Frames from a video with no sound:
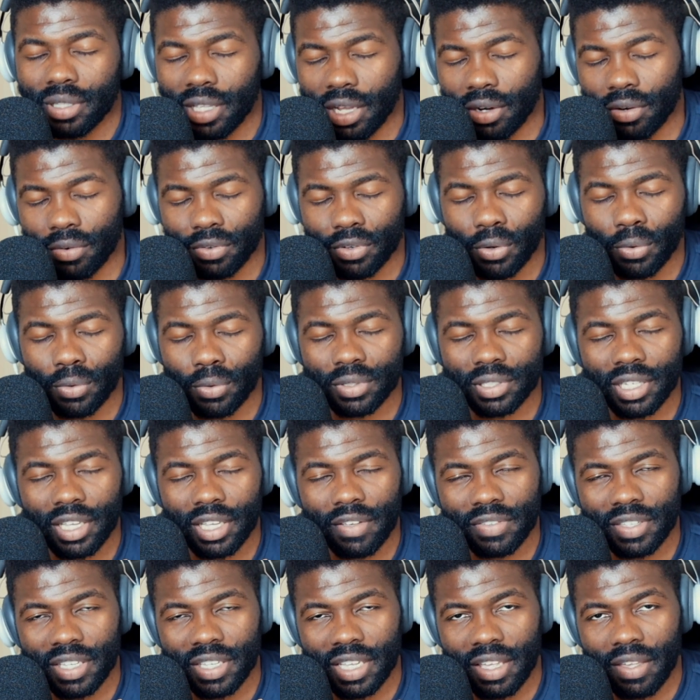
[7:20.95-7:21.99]
That, of course,
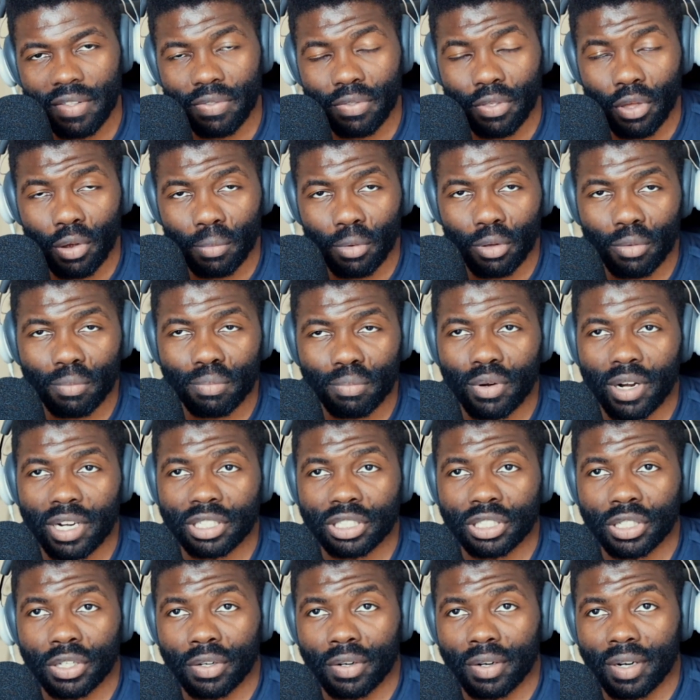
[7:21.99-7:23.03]
if the thermal
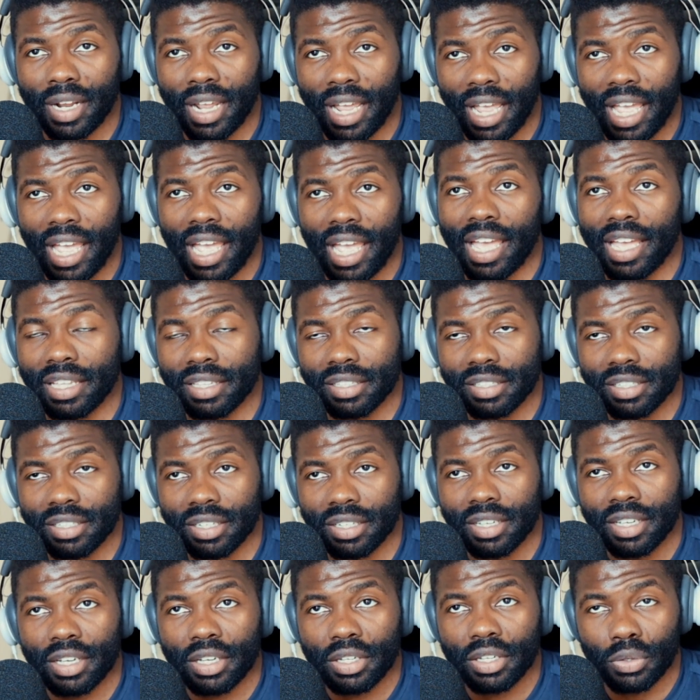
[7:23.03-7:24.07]
pressure and
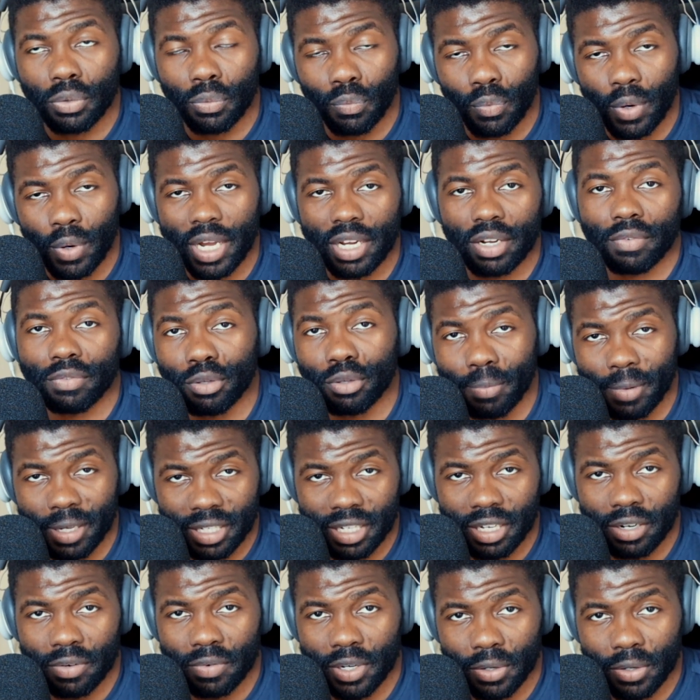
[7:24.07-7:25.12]
the weight of the
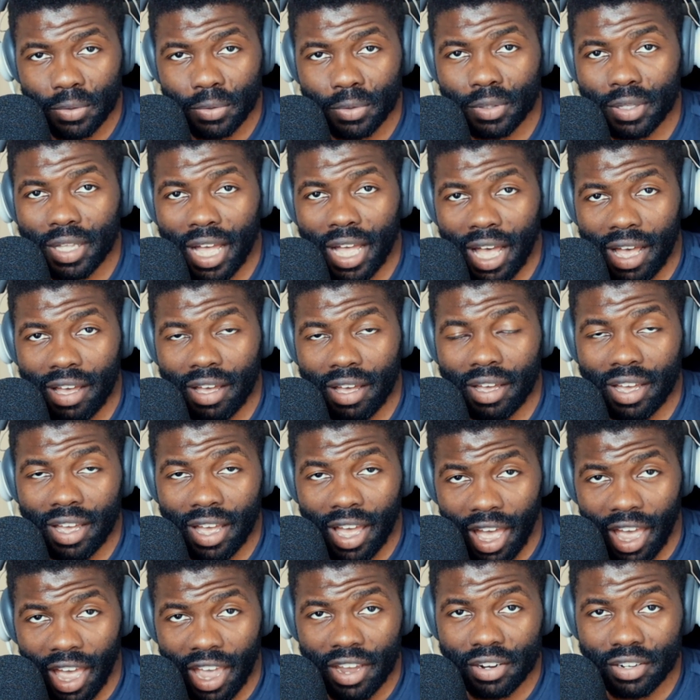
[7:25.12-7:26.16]
material are
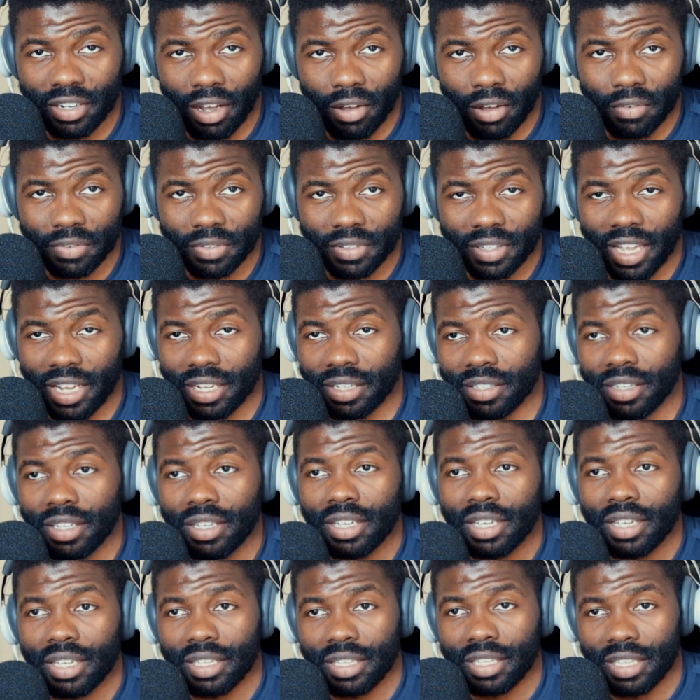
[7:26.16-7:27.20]
high enough, then
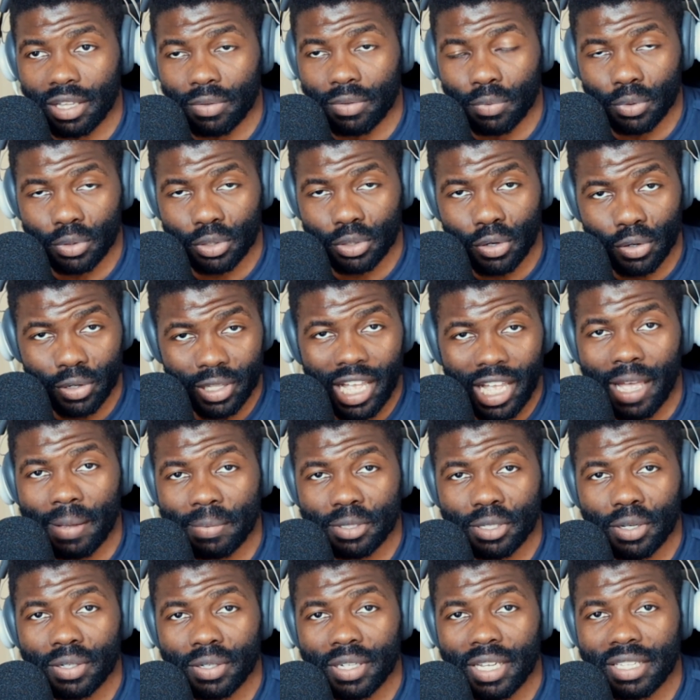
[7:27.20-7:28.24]
it would
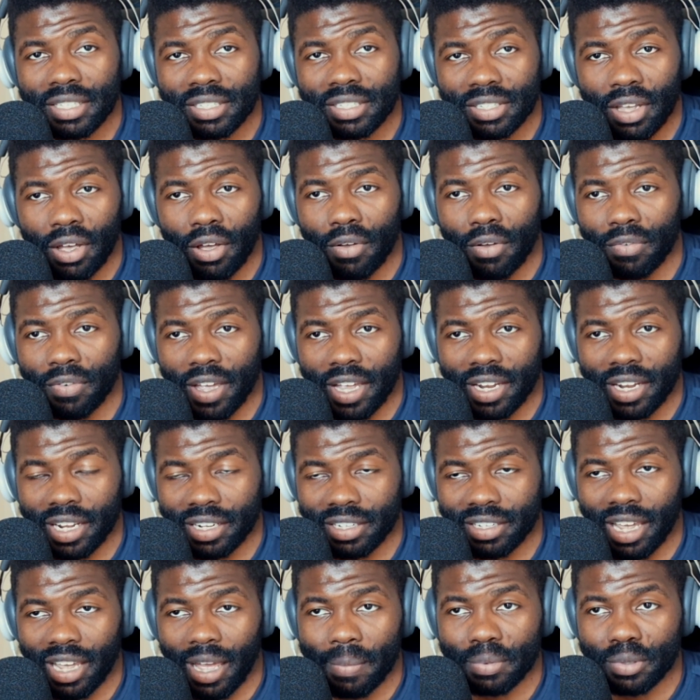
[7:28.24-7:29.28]
collapse on itself and
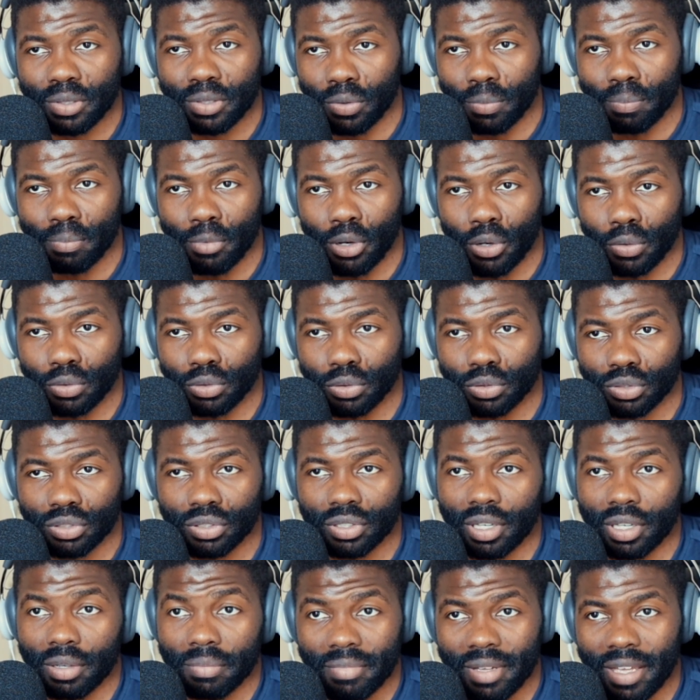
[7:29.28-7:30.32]
adapt to the
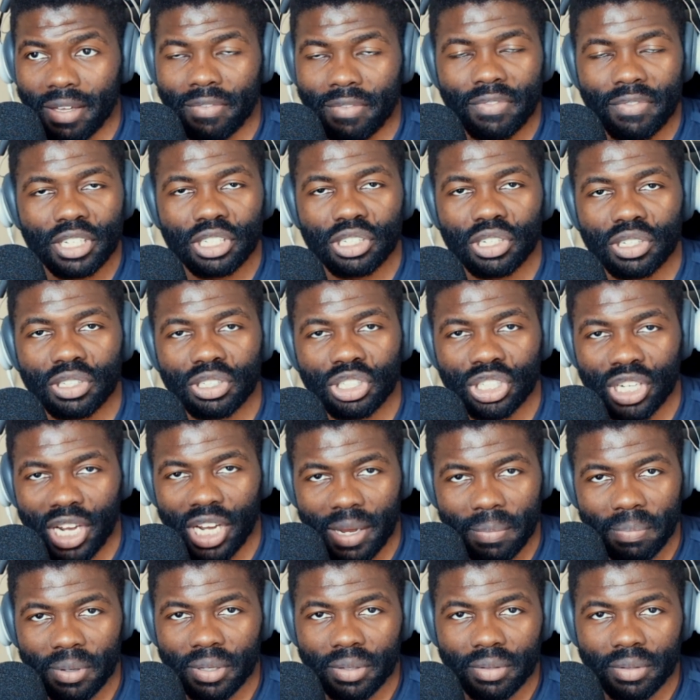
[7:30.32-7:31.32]
most efficient shape